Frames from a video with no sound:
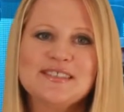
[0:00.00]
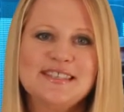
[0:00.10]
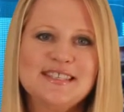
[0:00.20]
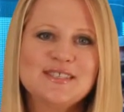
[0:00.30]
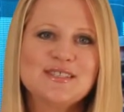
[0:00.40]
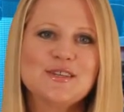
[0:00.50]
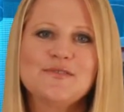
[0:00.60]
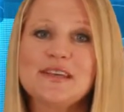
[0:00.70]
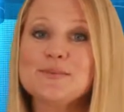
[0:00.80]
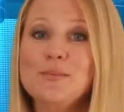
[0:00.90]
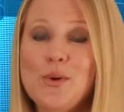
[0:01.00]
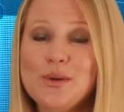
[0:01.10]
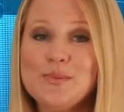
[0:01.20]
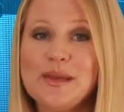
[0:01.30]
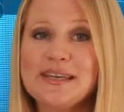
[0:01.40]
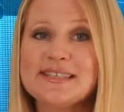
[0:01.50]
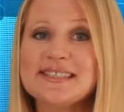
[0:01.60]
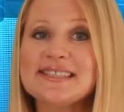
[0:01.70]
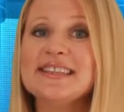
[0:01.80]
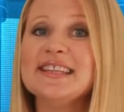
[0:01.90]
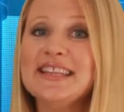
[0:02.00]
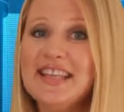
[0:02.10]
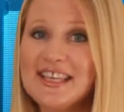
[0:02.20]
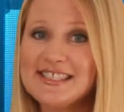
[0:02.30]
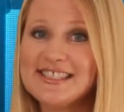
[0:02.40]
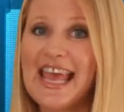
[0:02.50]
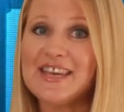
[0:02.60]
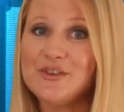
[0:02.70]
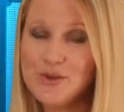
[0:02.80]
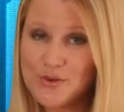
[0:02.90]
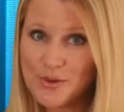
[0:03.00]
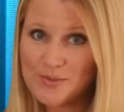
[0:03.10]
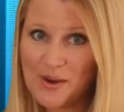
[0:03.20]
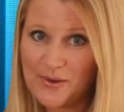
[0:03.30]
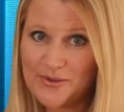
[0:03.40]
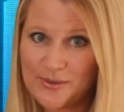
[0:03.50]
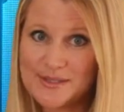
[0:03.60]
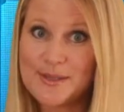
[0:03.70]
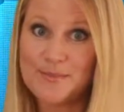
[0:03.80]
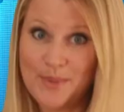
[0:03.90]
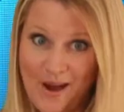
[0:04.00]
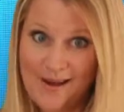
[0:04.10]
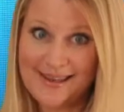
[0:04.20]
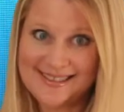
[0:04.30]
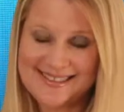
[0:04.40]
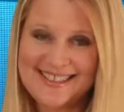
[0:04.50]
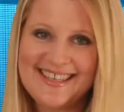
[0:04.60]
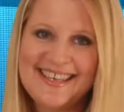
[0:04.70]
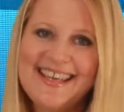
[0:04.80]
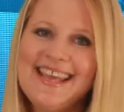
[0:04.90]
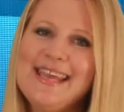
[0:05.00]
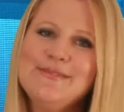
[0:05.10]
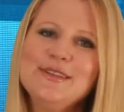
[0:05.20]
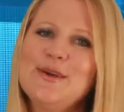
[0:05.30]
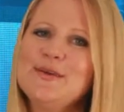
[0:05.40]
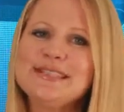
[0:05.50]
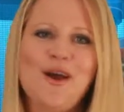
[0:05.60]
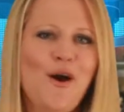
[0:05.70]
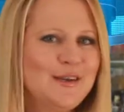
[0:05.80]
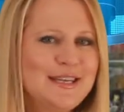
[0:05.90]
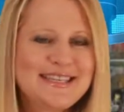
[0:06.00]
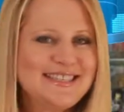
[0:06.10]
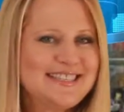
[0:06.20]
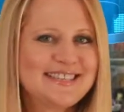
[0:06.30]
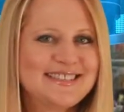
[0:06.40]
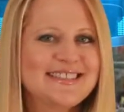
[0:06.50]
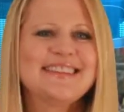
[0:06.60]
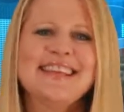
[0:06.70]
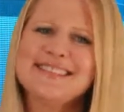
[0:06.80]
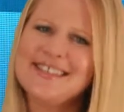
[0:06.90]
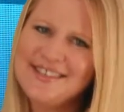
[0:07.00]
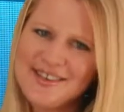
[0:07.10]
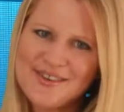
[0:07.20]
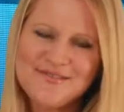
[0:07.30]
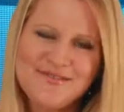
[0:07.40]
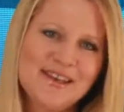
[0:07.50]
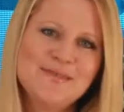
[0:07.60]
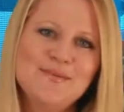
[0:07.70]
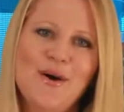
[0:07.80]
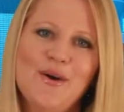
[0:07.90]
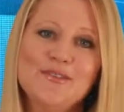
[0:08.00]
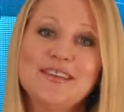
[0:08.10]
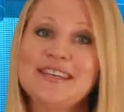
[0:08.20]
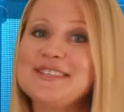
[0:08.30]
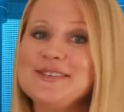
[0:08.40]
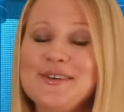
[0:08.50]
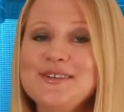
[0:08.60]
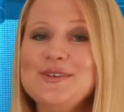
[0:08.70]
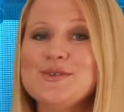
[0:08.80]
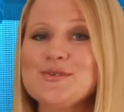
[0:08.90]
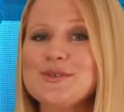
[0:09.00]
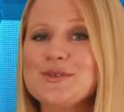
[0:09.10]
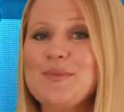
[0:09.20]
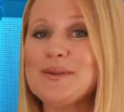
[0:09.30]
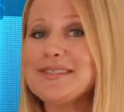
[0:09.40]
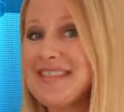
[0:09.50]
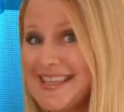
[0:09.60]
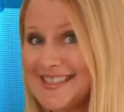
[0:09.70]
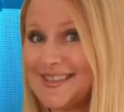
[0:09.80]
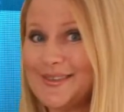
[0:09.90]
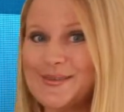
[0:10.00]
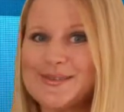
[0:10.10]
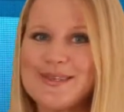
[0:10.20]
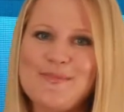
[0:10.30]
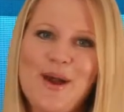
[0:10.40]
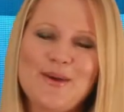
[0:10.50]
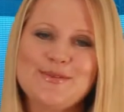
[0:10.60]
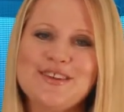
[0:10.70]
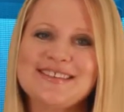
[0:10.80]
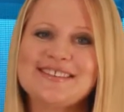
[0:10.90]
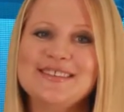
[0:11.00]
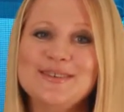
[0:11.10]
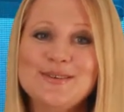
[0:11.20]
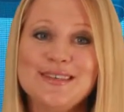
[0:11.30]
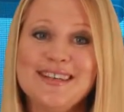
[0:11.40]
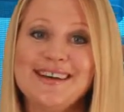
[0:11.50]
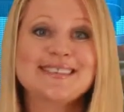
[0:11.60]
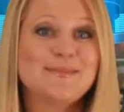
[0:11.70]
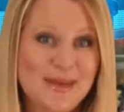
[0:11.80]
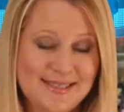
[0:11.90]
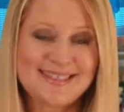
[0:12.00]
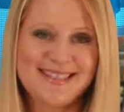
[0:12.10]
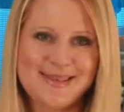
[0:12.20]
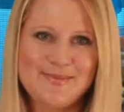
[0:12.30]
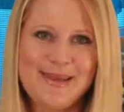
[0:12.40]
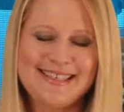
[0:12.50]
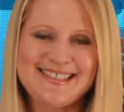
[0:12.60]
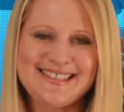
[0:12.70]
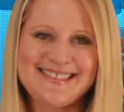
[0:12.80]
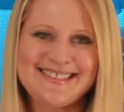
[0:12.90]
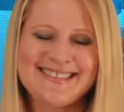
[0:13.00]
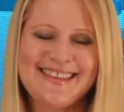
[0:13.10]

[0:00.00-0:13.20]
City to Surf has more competitors than the London and New York marathons combined. Even though it's hotly contested, there's a lot of fun involved, and it's not unusual to spot Santa Claus and Michael Jackson lookalikes amongst the competitors.